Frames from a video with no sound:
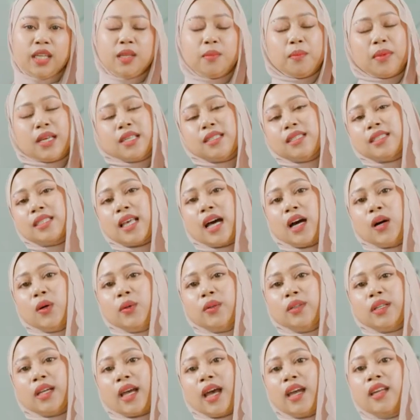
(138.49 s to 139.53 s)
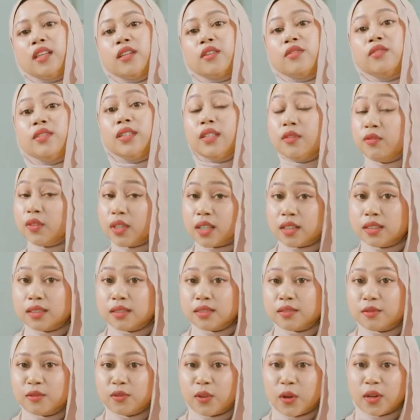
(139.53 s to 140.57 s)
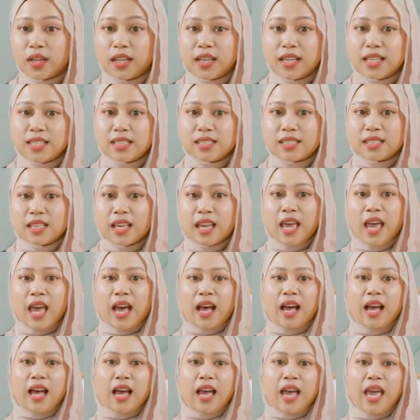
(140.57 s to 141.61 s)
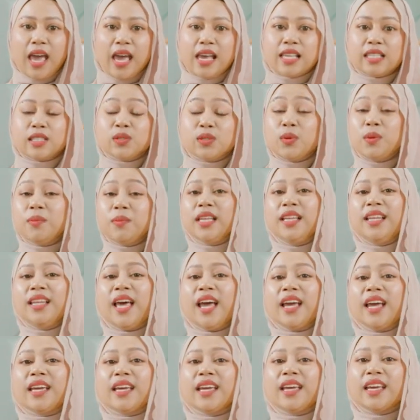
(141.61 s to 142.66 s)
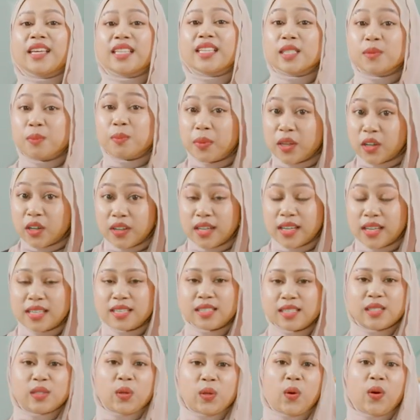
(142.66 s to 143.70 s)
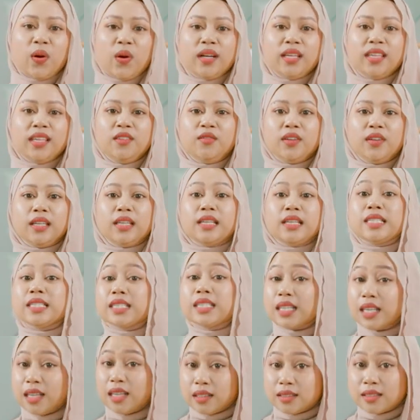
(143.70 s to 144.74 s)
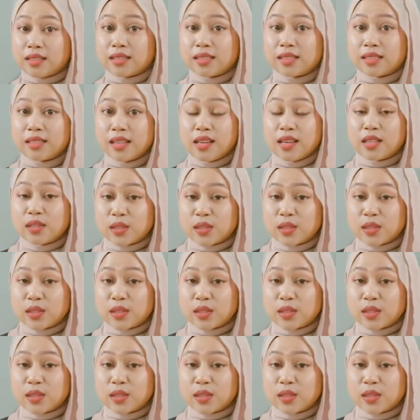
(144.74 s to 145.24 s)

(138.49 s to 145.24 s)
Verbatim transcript: It may sound kind of difficult for us uh, as we may lack experience or even skills.